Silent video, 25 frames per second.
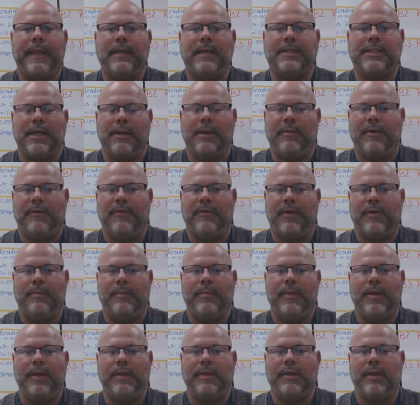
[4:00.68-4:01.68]
Some of
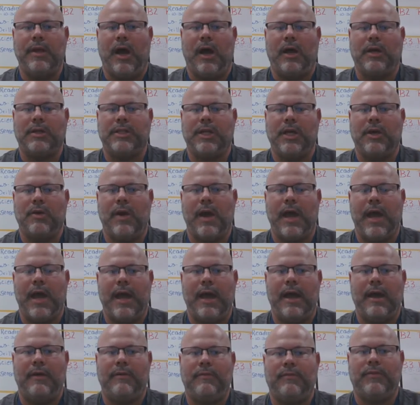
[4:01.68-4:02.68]
them also
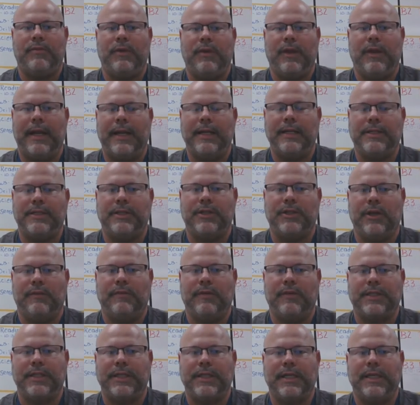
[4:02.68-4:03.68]
have related
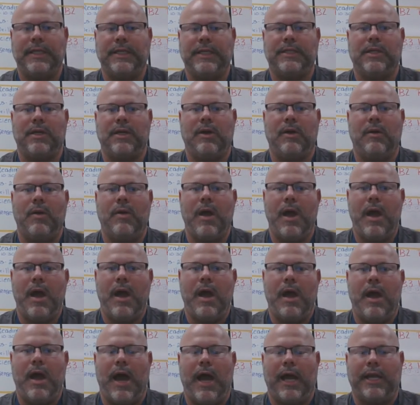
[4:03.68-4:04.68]
services, so
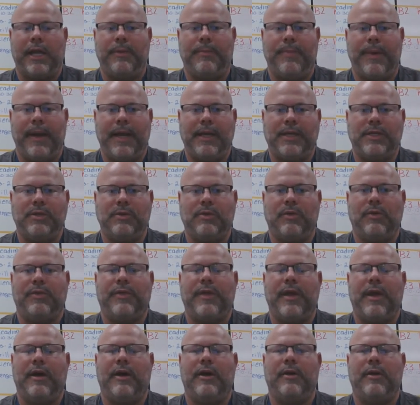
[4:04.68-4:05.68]
occupational
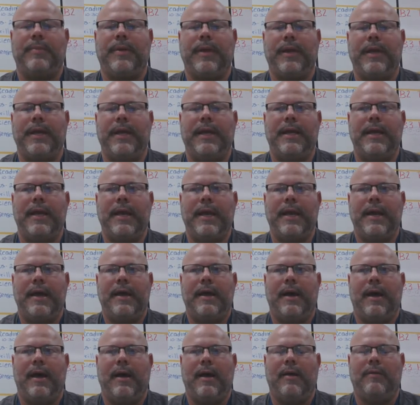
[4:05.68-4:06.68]
therapy,
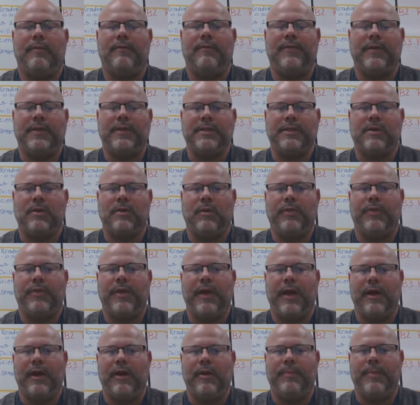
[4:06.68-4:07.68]
physical
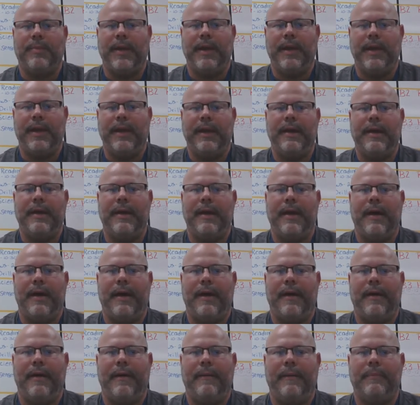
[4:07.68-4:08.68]
therapy,
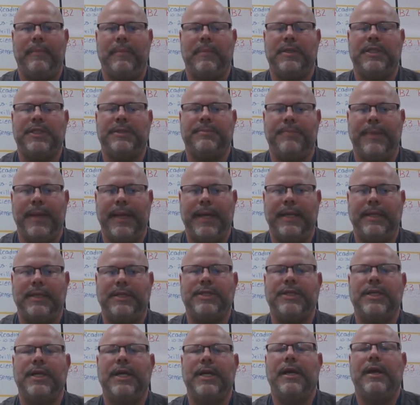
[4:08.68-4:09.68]

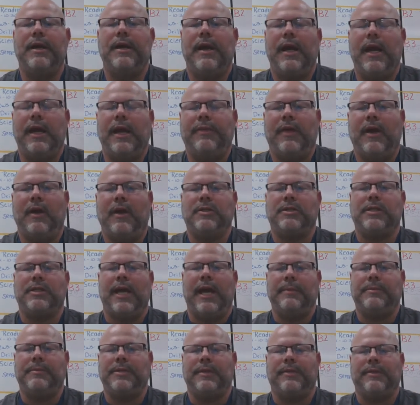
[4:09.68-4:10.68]
speech, and those
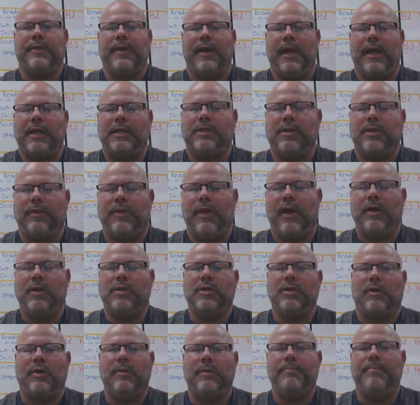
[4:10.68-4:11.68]
types of things. So those
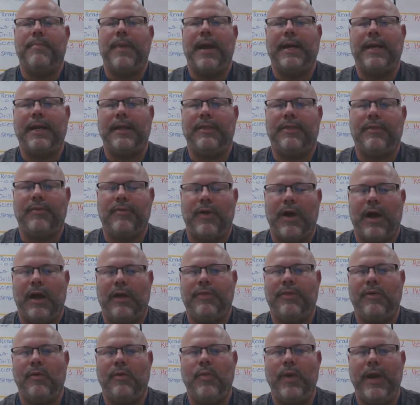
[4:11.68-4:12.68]
are embedded
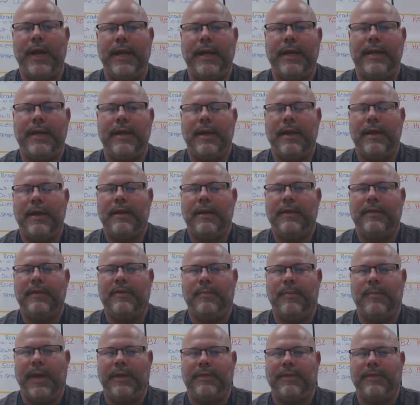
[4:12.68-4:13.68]
throughout the week to
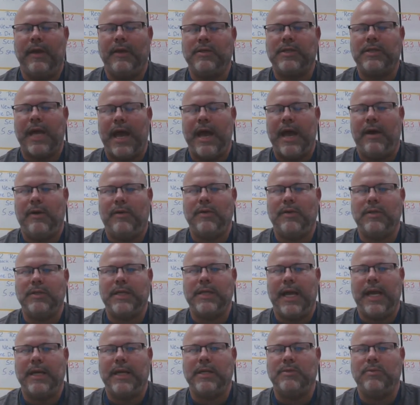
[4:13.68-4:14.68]
meet those hours
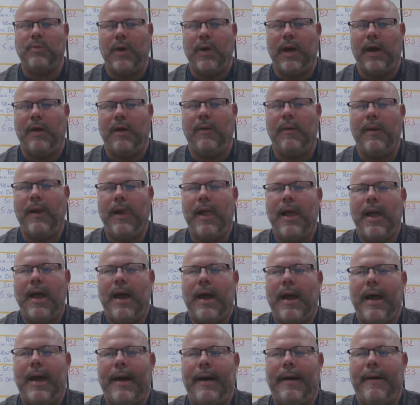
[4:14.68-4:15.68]
as well.
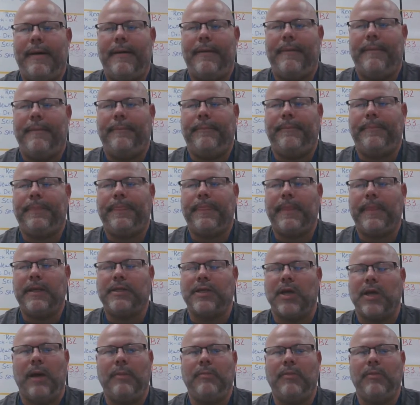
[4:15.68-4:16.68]

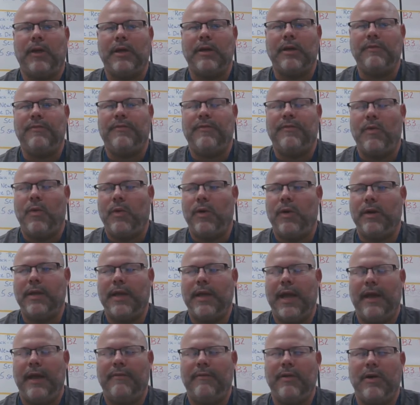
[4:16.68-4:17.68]
So I'm looking forward to
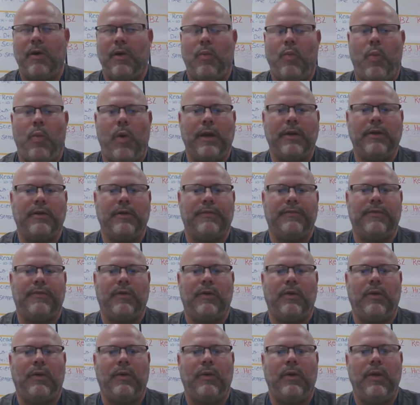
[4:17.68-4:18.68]
having a
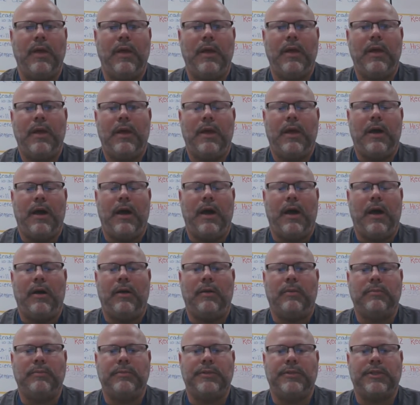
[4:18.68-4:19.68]
wonderful
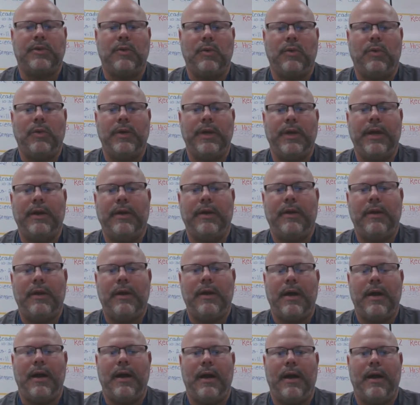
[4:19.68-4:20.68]
school
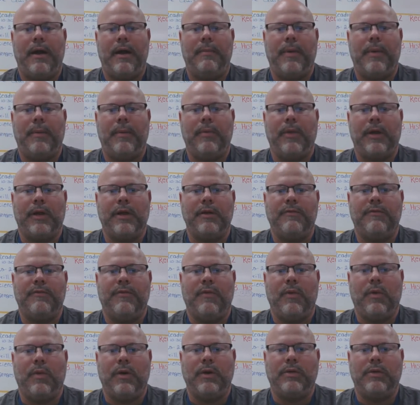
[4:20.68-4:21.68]
year. I'm looking
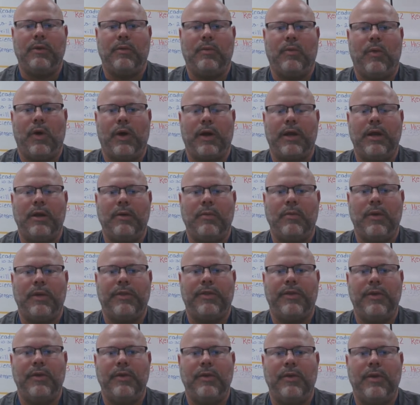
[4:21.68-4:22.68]
forward to working
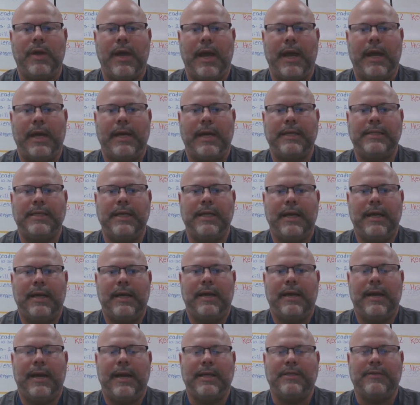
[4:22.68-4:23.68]
with you guys
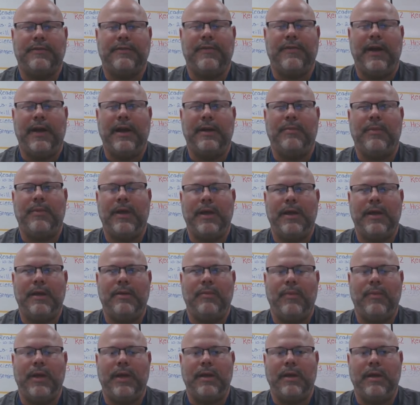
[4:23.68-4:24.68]
as a family,
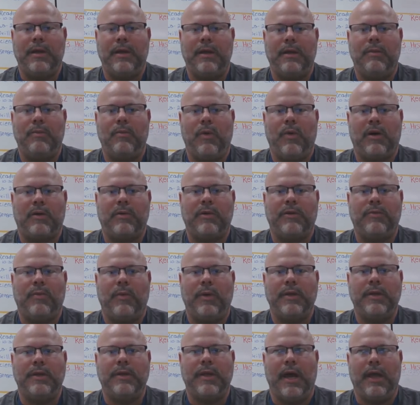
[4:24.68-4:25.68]
and we can work with
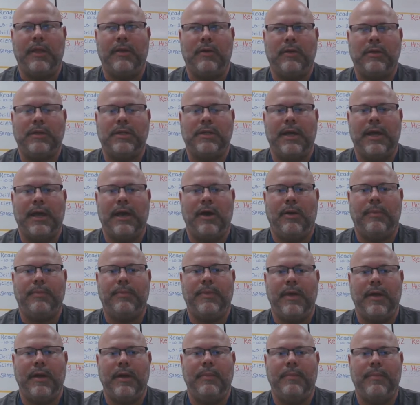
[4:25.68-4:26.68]
one another to help
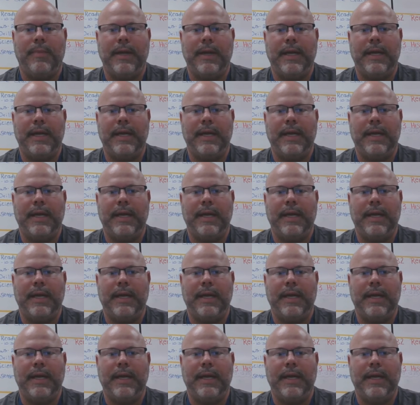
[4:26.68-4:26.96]
them